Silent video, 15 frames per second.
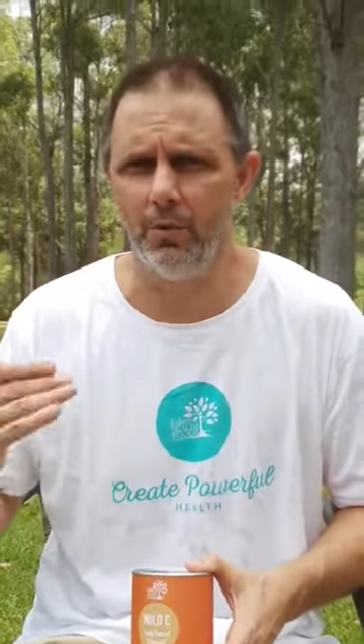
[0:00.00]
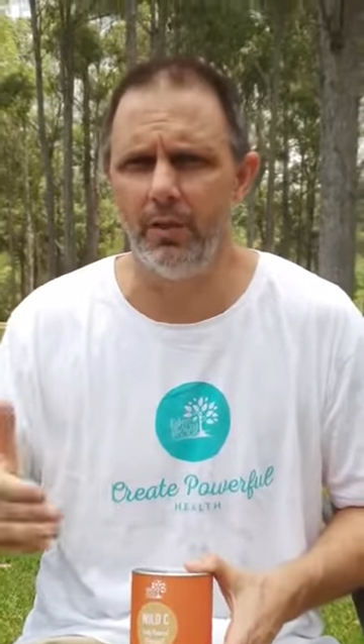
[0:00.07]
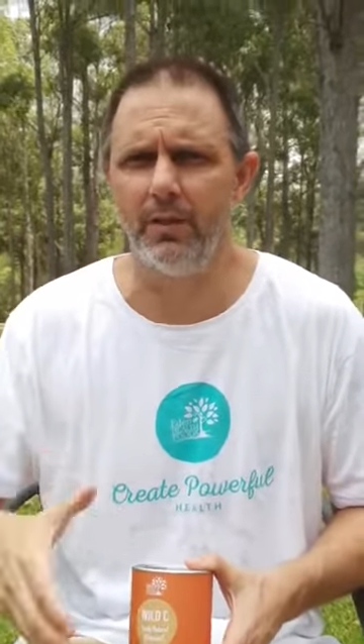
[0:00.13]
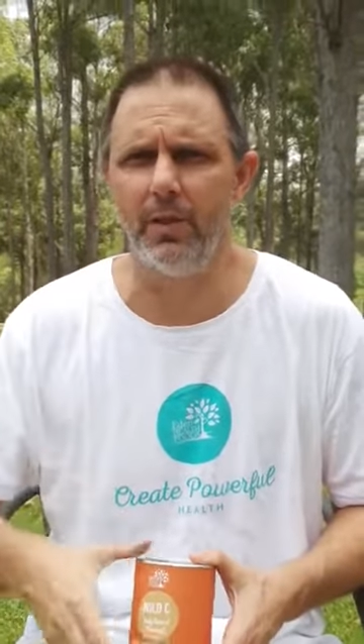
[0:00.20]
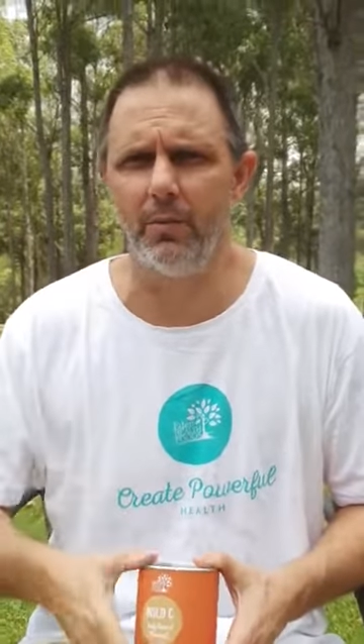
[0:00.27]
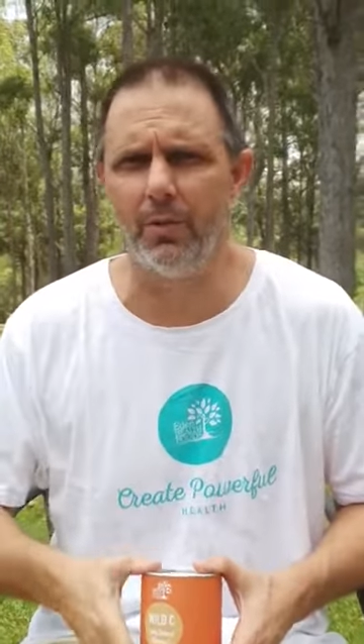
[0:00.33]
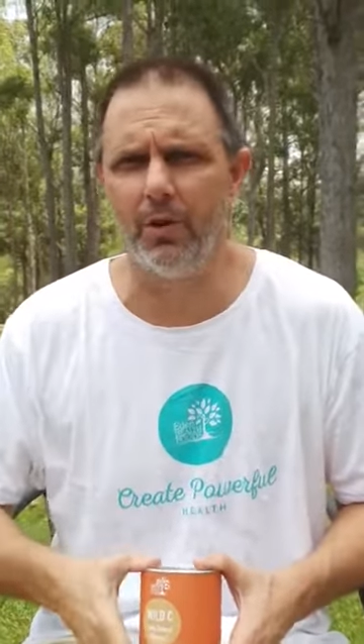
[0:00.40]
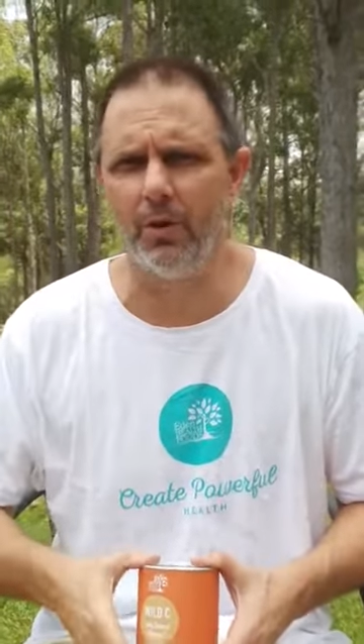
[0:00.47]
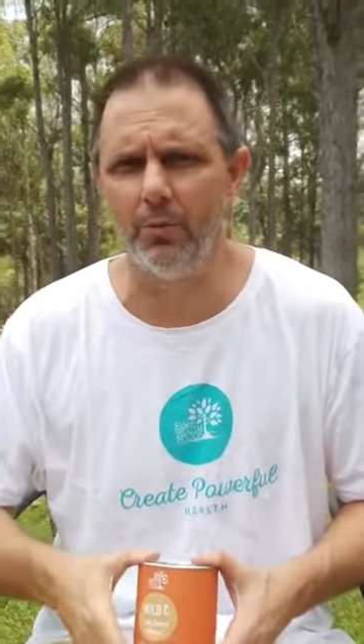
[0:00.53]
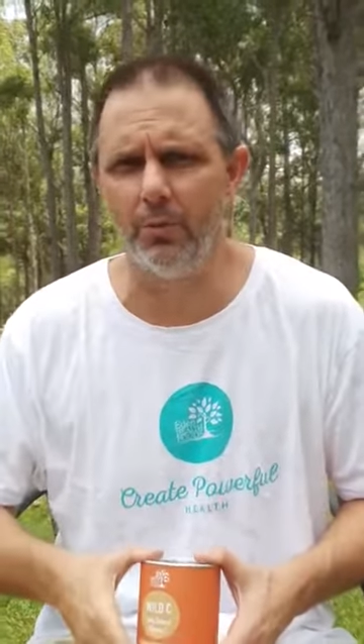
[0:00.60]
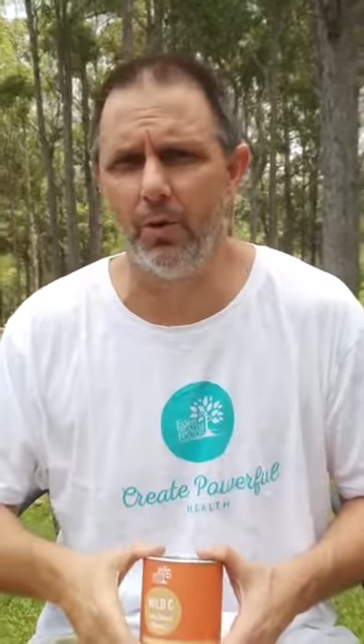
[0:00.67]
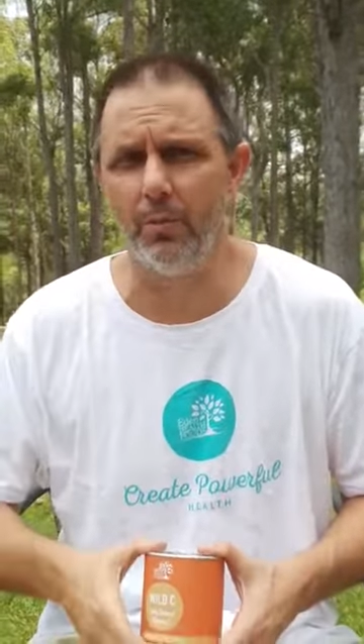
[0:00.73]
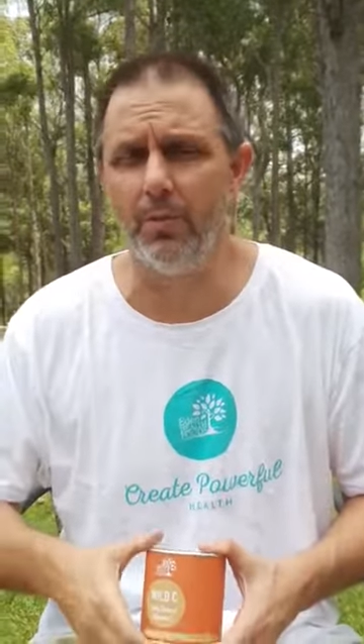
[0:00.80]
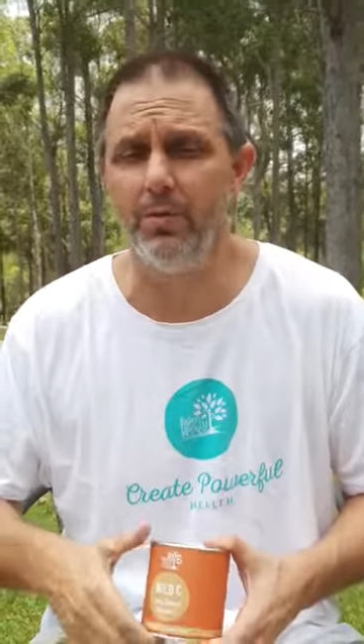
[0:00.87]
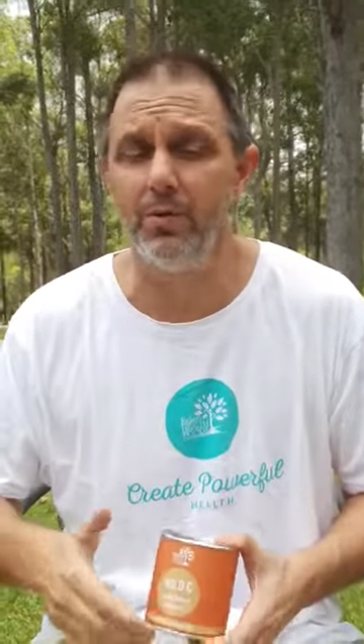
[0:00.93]
you'll end up with health
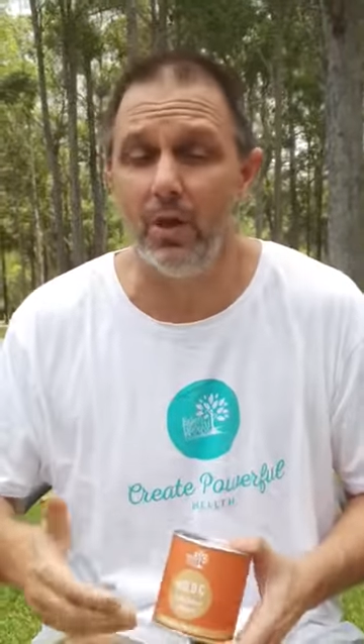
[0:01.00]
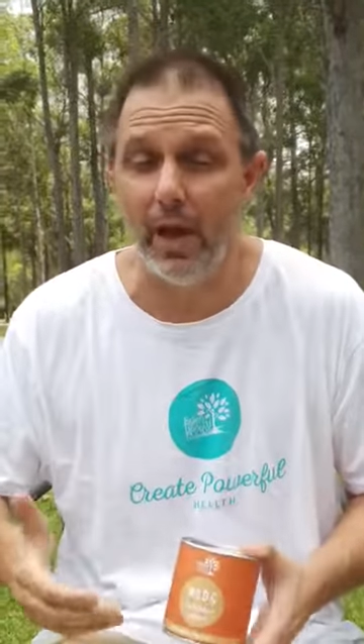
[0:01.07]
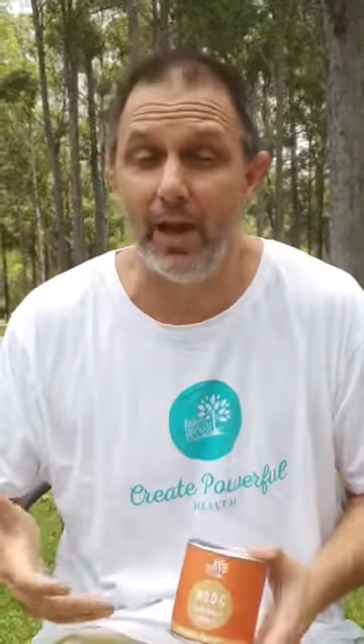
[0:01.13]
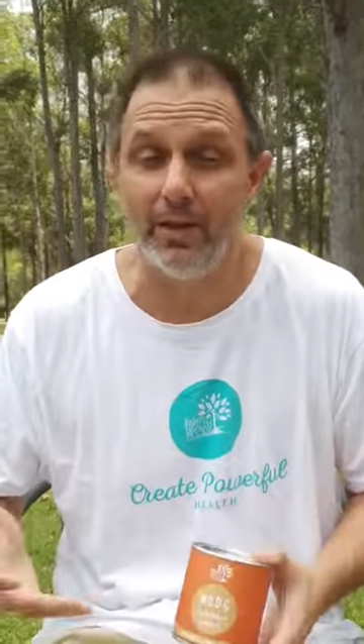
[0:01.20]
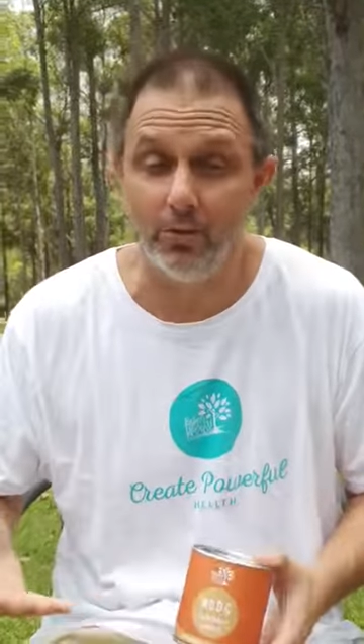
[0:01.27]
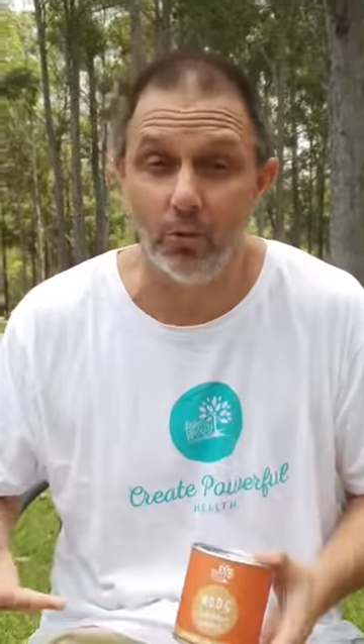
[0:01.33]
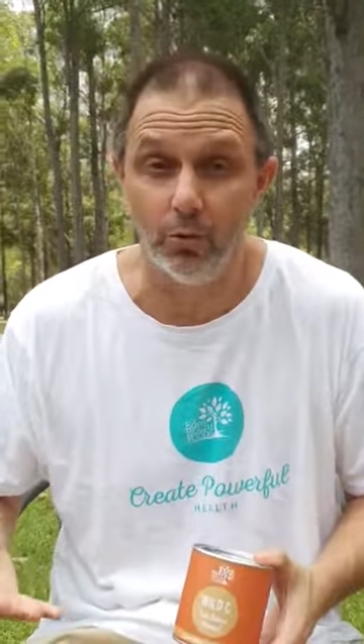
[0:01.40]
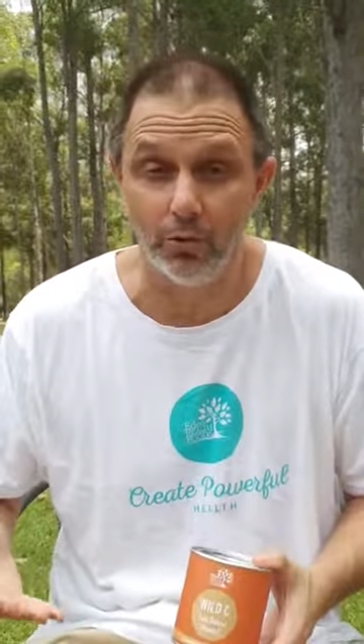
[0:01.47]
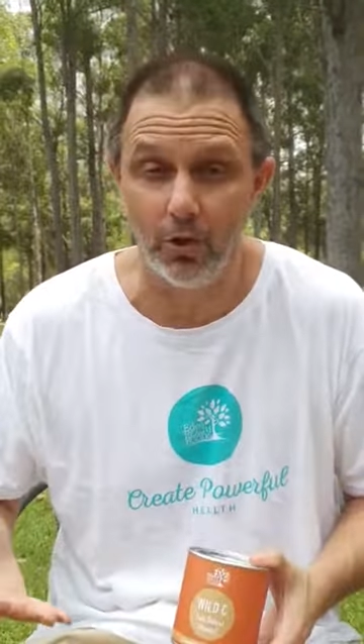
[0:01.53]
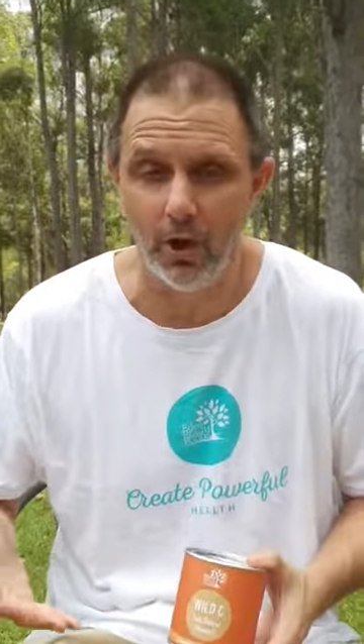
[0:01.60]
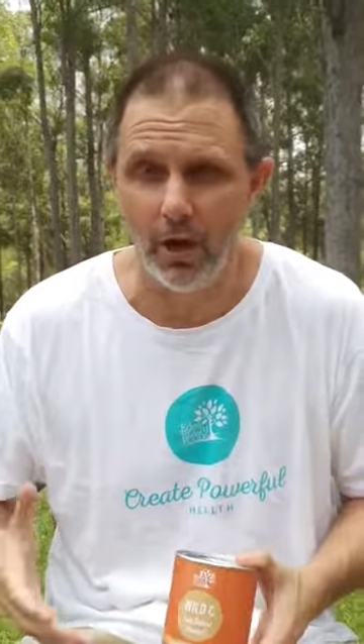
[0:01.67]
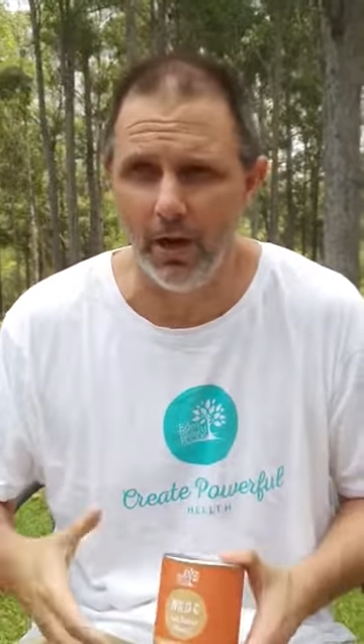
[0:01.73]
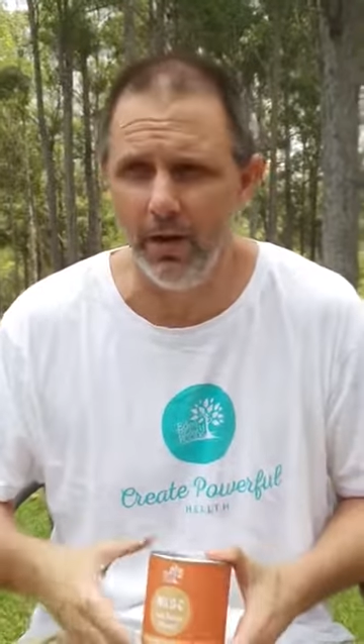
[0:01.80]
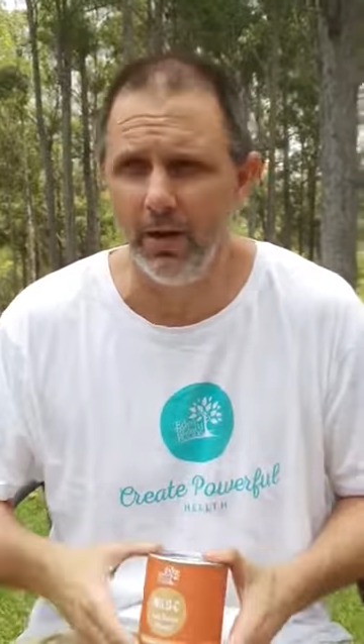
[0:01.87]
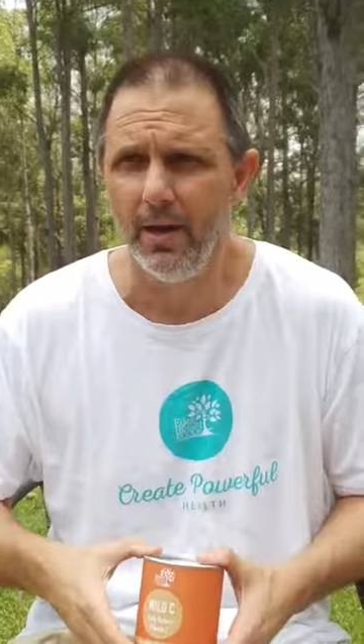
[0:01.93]
problems and or
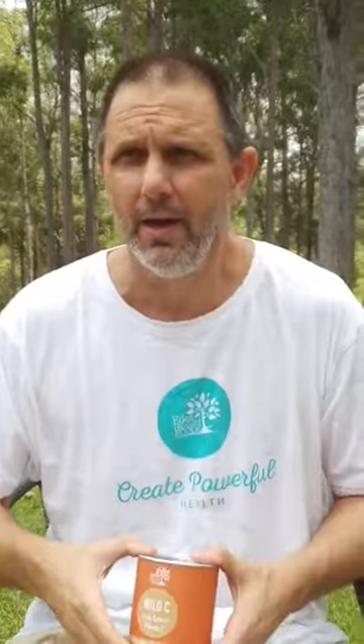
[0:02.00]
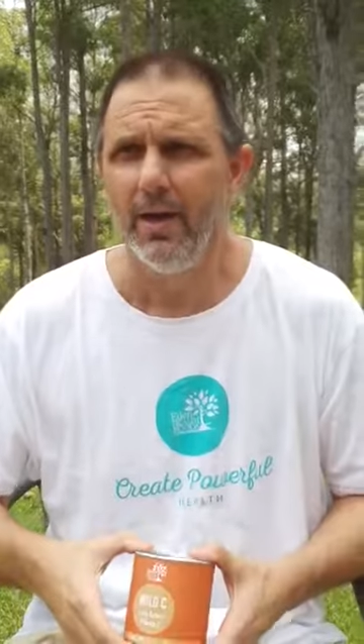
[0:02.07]
die.